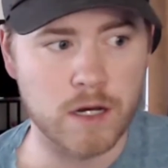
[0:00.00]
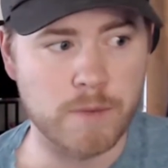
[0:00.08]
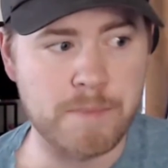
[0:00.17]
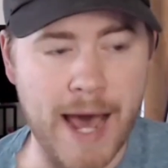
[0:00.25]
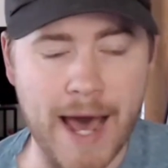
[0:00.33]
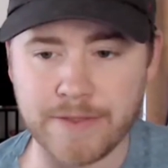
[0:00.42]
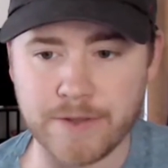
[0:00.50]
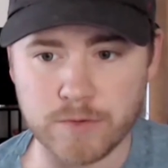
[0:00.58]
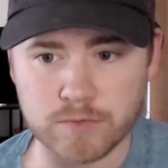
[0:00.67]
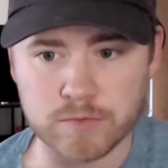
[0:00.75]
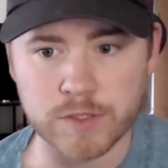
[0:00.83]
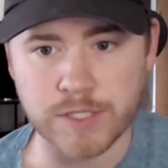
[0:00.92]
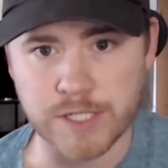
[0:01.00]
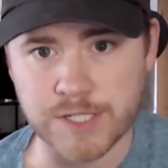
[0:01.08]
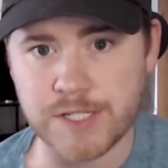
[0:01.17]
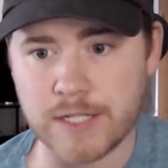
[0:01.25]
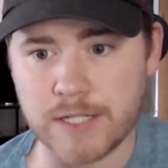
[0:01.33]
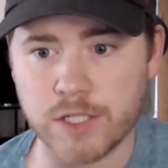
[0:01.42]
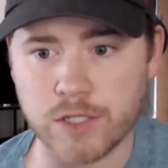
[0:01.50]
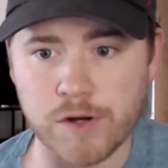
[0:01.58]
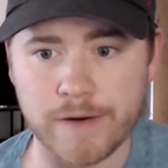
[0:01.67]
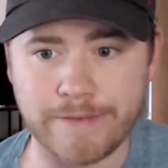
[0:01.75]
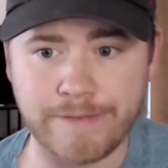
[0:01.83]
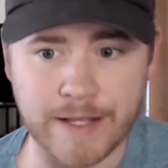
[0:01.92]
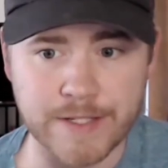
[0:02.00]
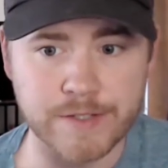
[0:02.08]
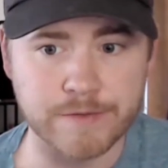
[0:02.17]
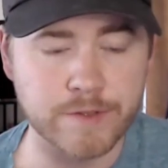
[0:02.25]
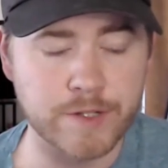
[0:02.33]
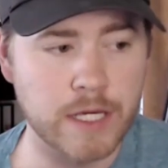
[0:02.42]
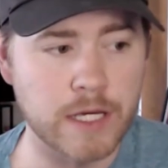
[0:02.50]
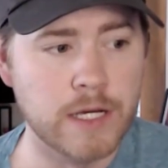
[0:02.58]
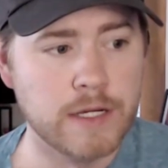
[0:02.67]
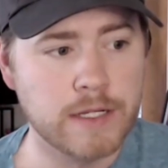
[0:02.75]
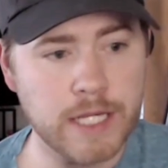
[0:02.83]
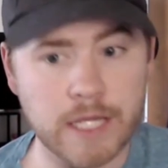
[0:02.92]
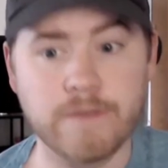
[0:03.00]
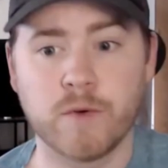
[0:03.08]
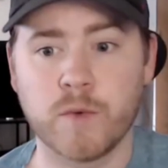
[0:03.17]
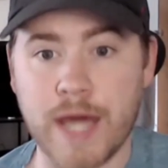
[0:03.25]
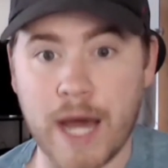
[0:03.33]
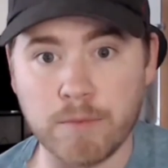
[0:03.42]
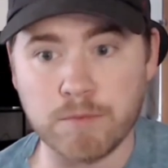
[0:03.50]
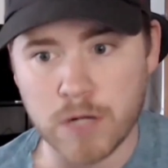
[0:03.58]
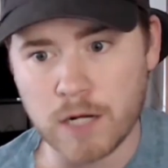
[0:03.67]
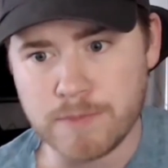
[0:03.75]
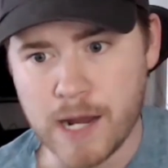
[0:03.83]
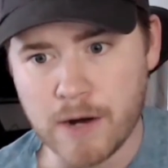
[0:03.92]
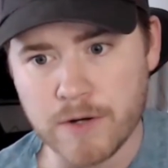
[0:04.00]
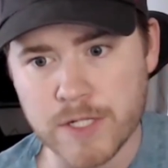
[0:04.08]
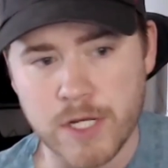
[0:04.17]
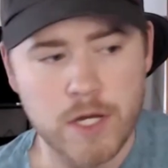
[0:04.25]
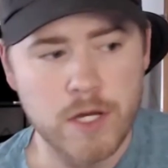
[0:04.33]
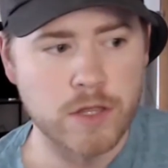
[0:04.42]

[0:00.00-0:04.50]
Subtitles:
a path to real success here offensively, even without Brock Bowers.